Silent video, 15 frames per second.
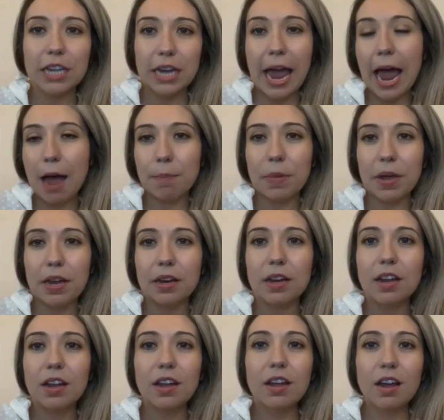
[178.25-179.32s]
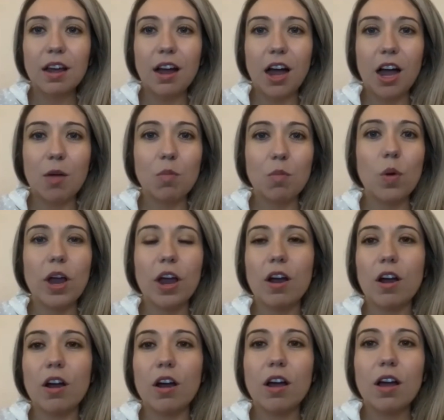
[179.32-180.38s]
happen,
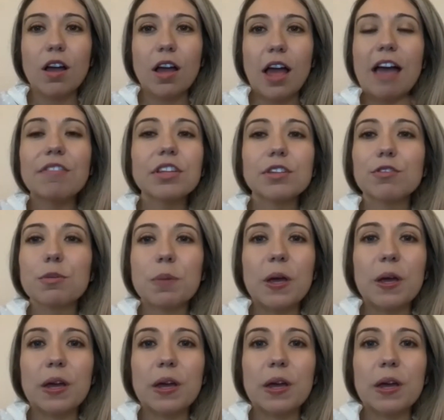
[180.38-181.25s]
where heavens forbid